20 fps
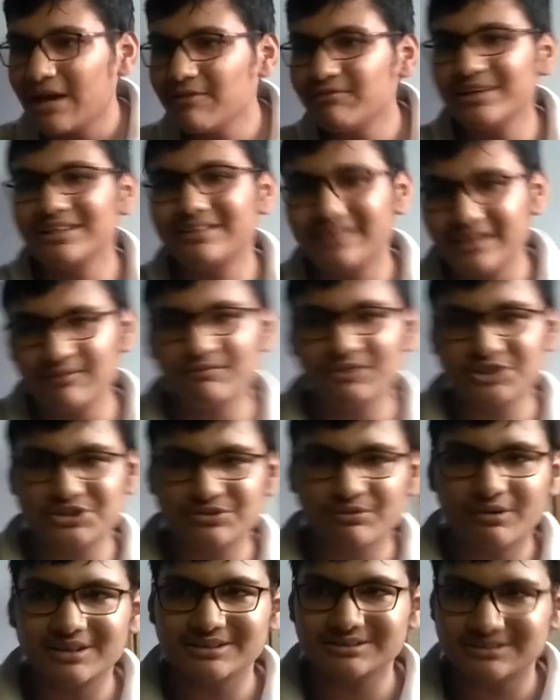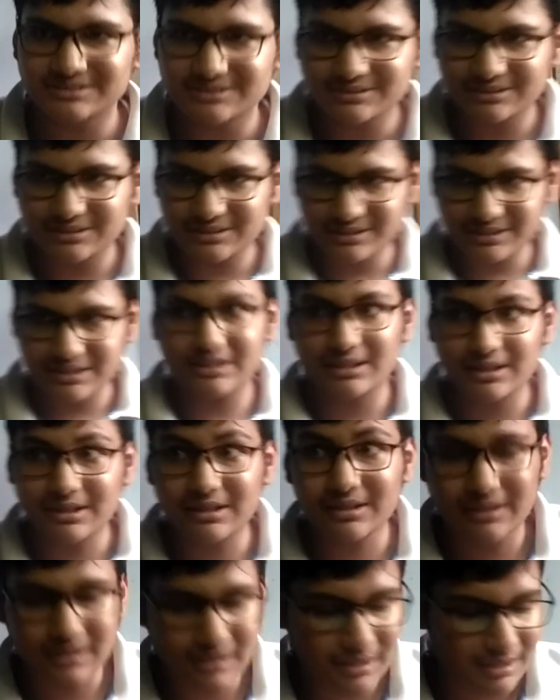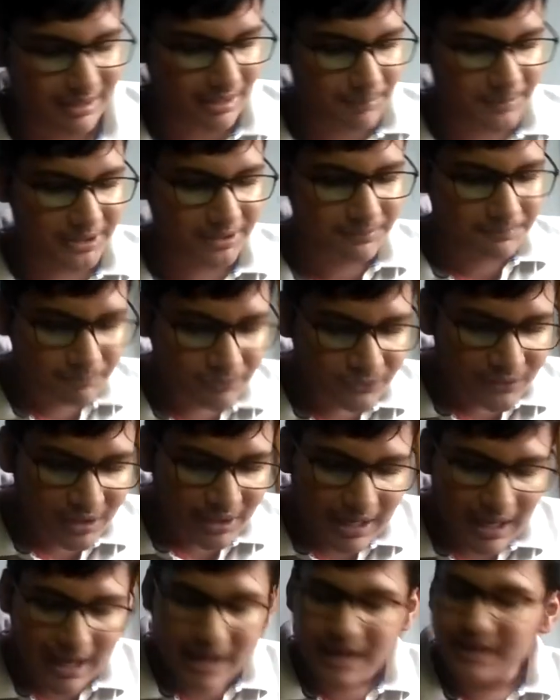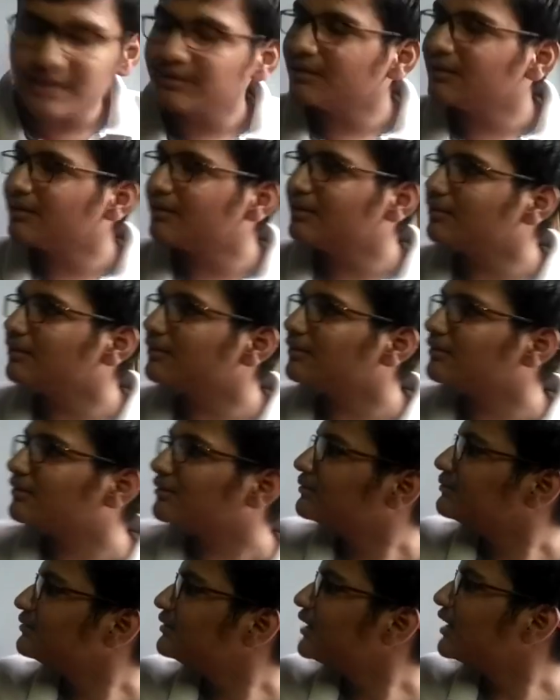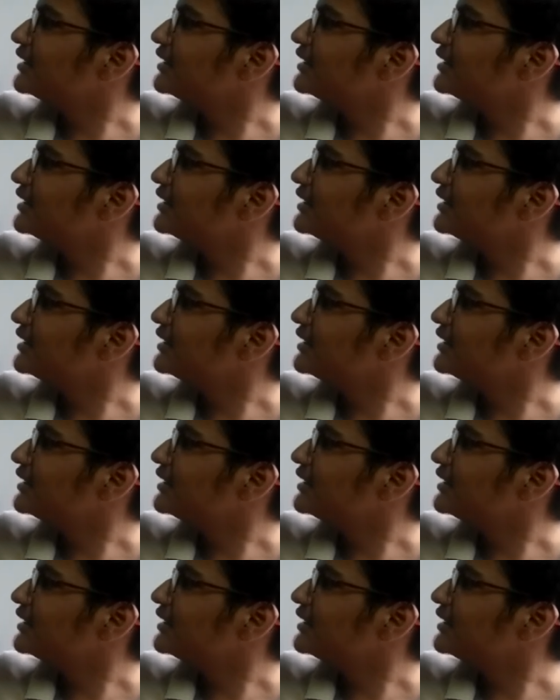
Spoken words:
which was coming, and the third